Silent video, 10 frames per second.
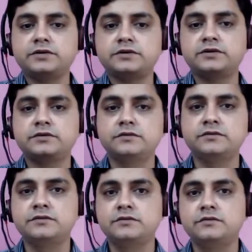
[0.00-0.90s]

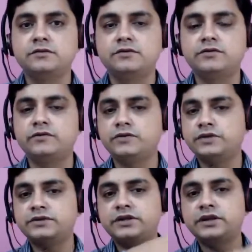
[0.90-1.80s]
So if you
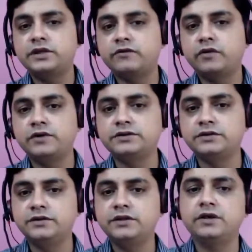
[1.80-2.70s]
just shake the
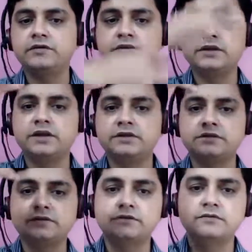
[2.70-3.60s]
foundation, everything else
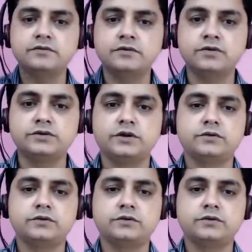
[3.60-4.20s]
goes down.